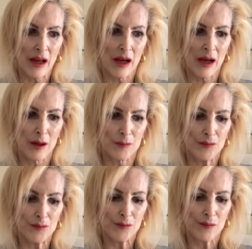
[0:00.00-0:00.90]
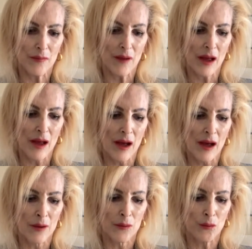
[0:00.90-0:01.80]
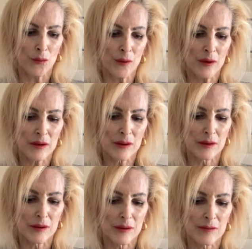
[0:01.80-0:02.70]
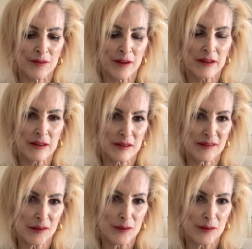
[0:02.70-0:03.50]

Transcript: um, I worked very closely